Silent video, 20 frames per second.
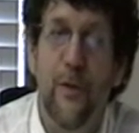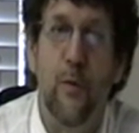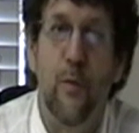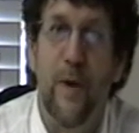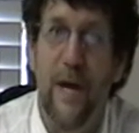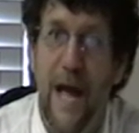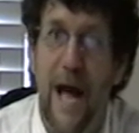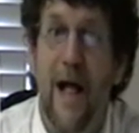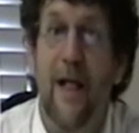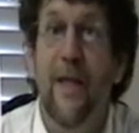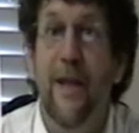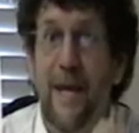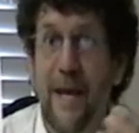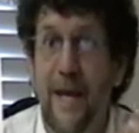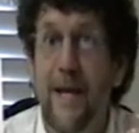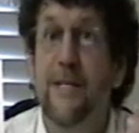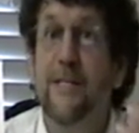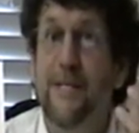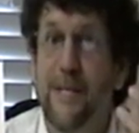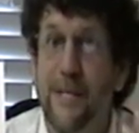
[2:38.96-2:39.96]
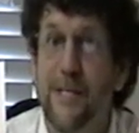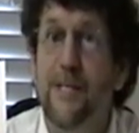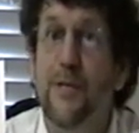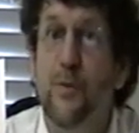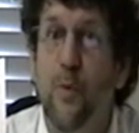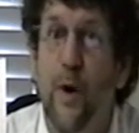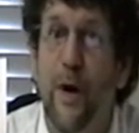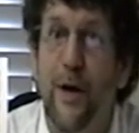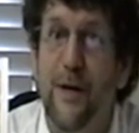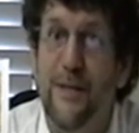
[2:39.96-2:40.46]
The reality is, this
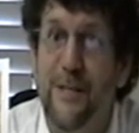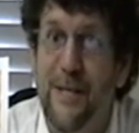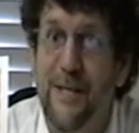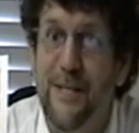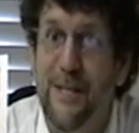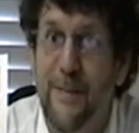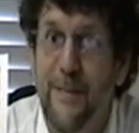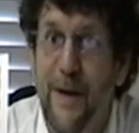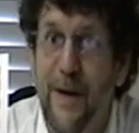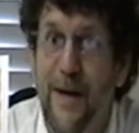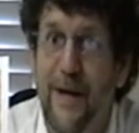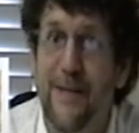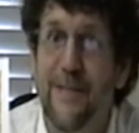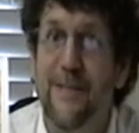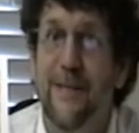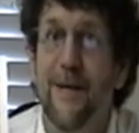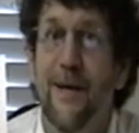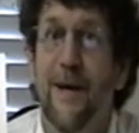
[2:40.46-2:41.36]
is what our system is.